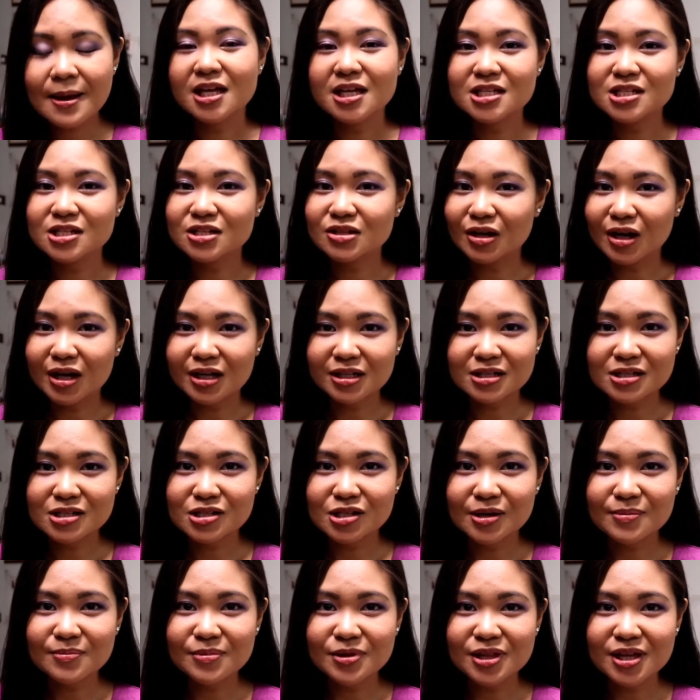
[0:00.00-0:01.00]
Is not
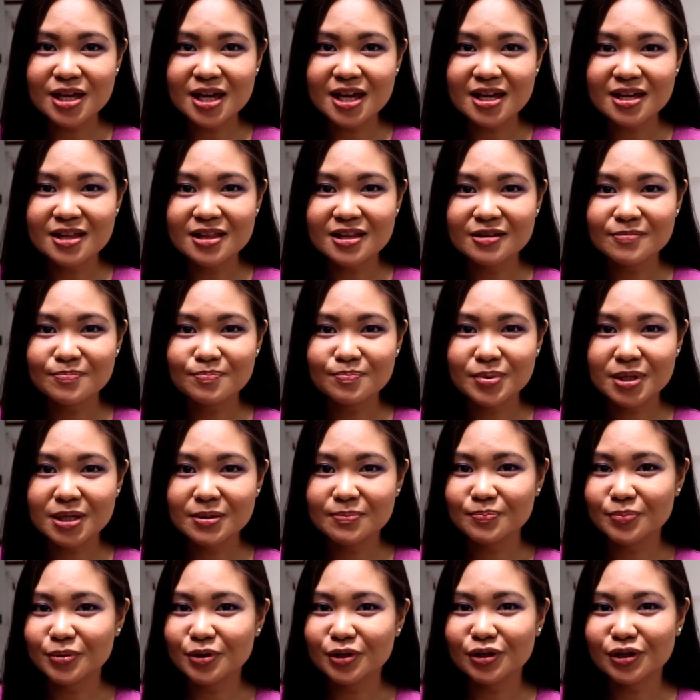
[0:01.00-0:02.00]
something that
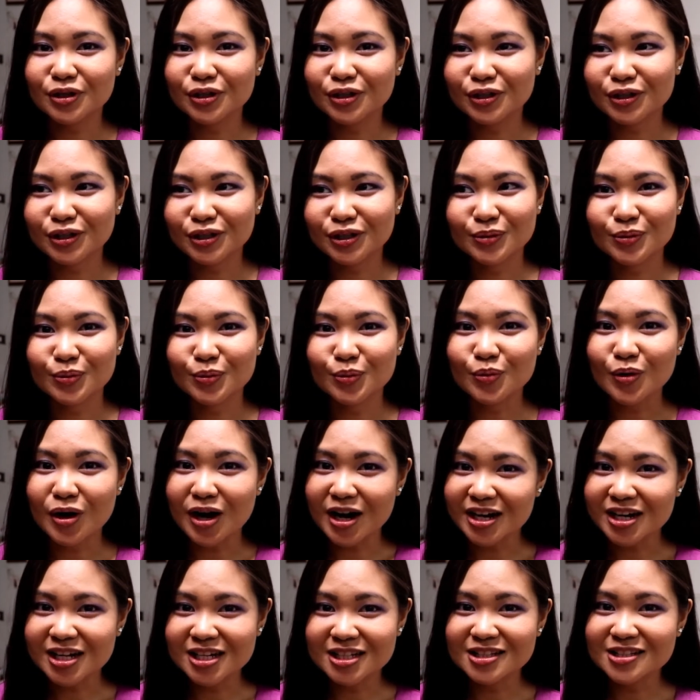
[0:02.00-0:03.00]
people
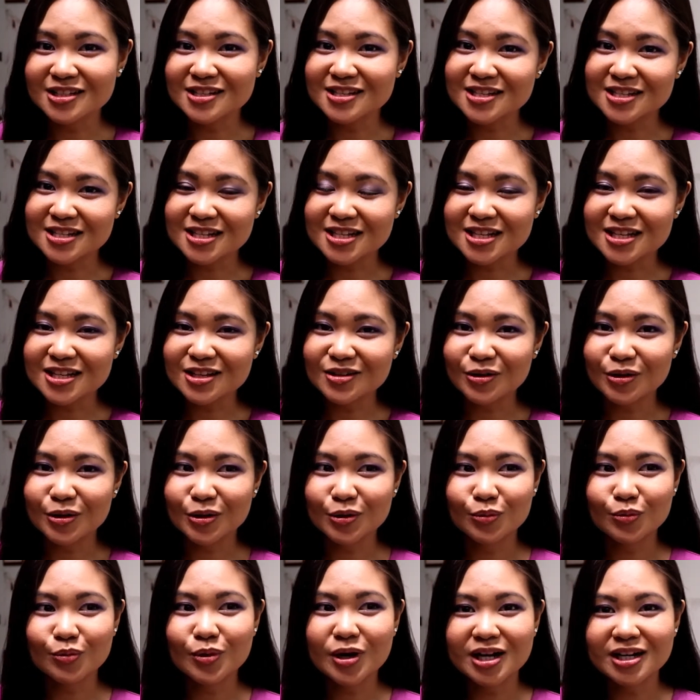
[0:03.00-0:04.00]
wanted to see
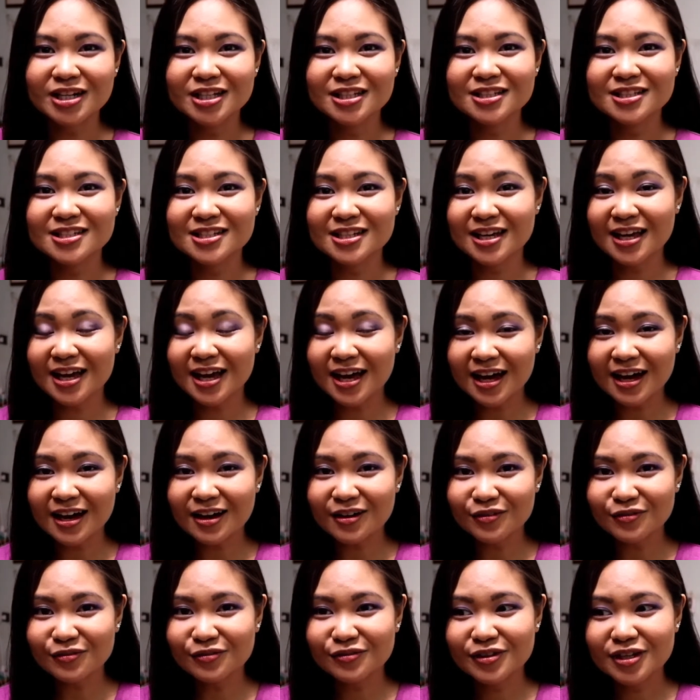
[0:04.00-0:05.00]
or wanted to
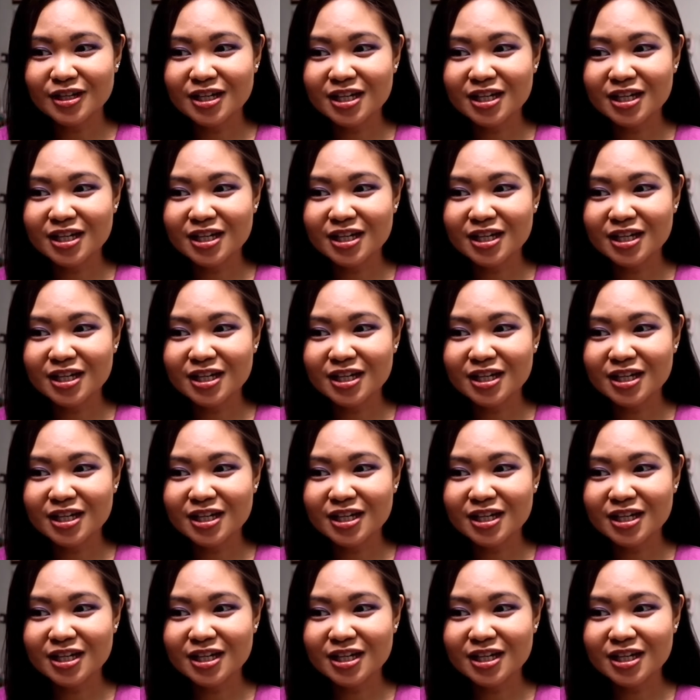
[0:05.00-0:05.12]
have.